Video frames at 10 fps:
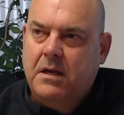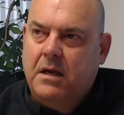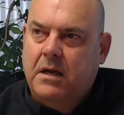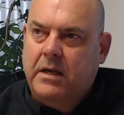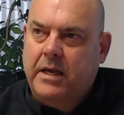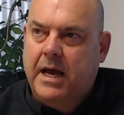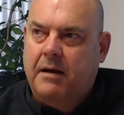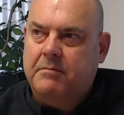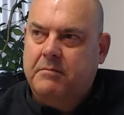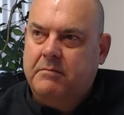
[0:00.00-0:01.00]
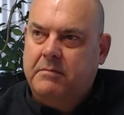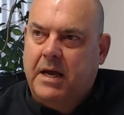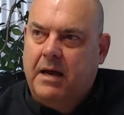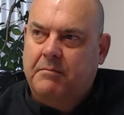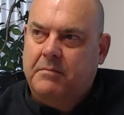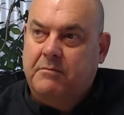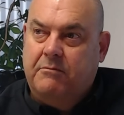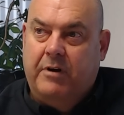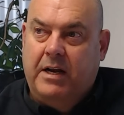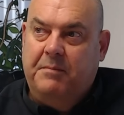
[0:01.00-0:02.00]
Yeah.
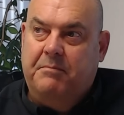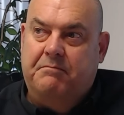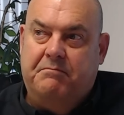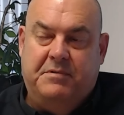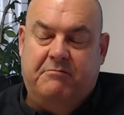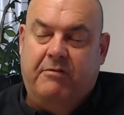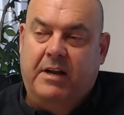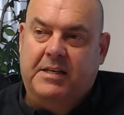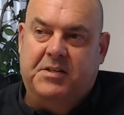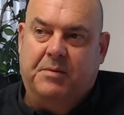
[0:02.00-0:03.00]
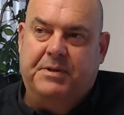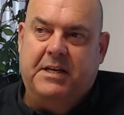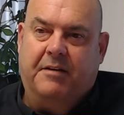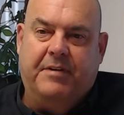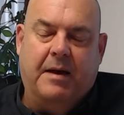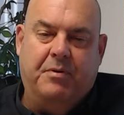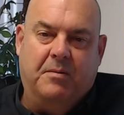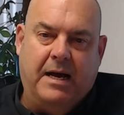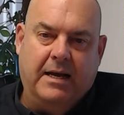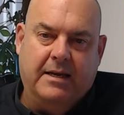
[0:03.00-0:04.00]
Really, really super tough capital
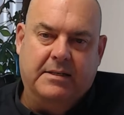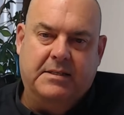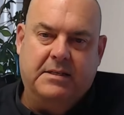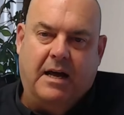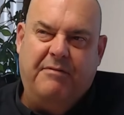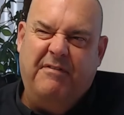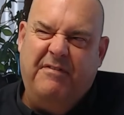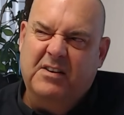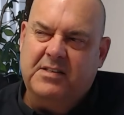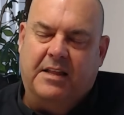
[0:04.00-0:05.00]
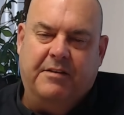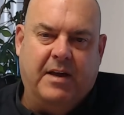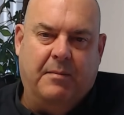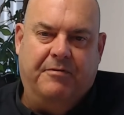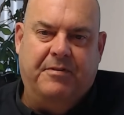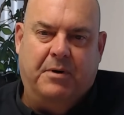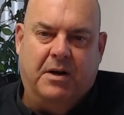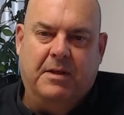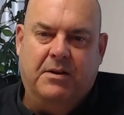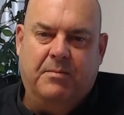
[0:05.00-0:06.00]
markets. It feels like they've come off the
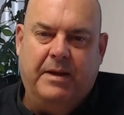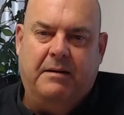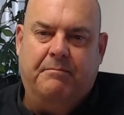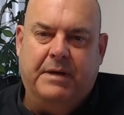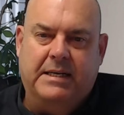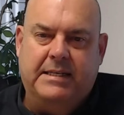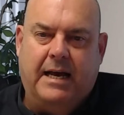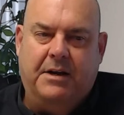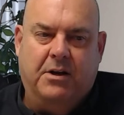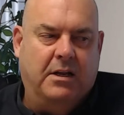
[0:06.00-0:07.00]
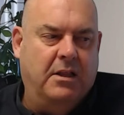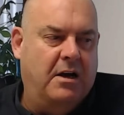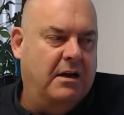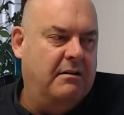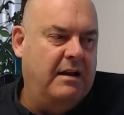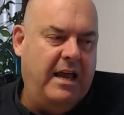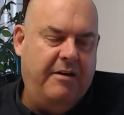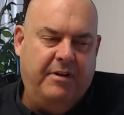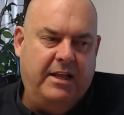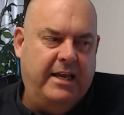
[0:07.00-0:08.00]
bottom a little bit, but not a lot.
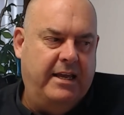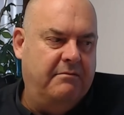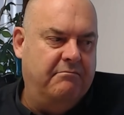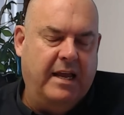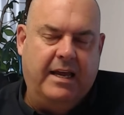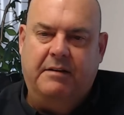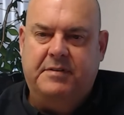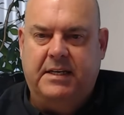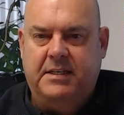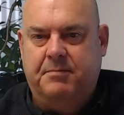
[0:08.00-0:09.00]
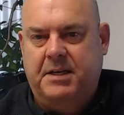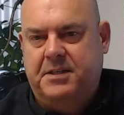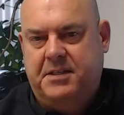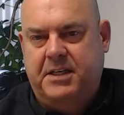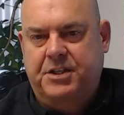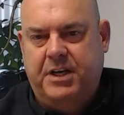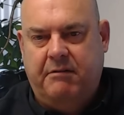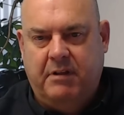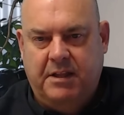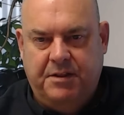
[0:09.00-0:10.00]
Heavily negative sentiment just in
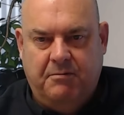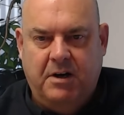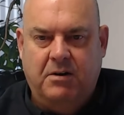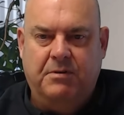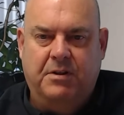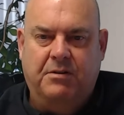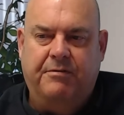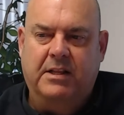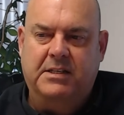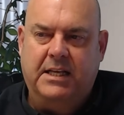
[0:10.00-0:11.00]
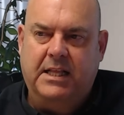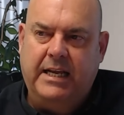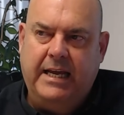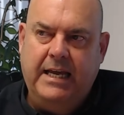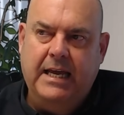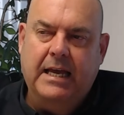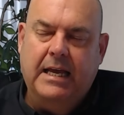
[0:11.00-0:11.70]
general in the world with all the volatility.